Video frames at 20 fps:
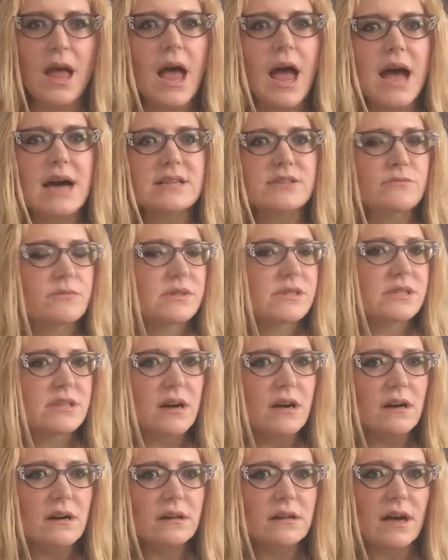As a
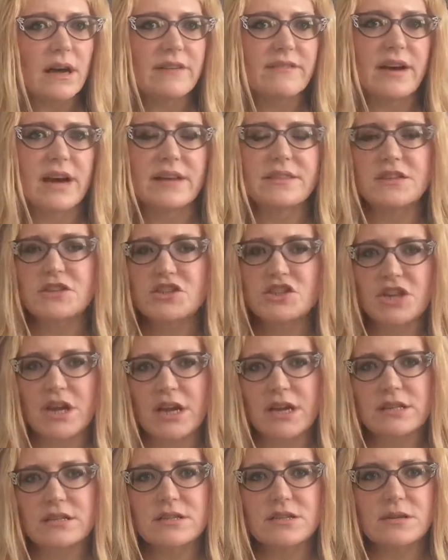result, I've had the
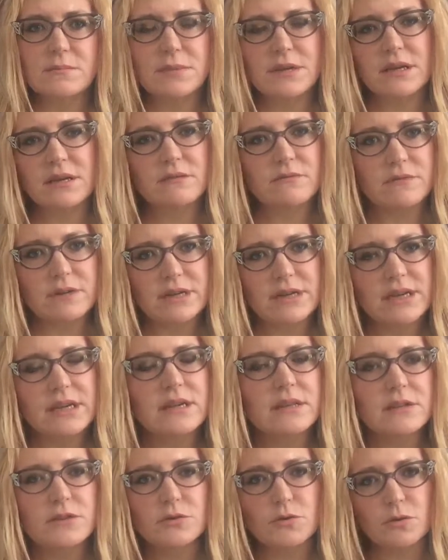chance to begin reading
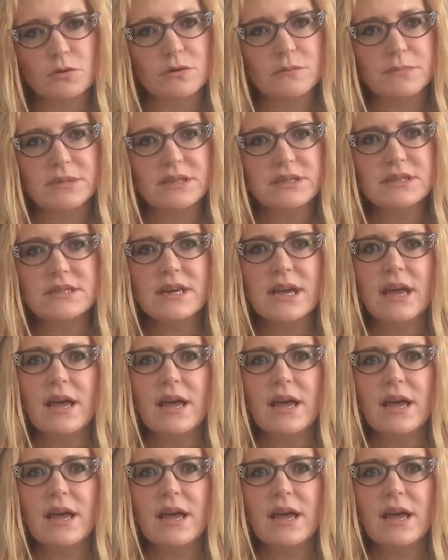Lenormand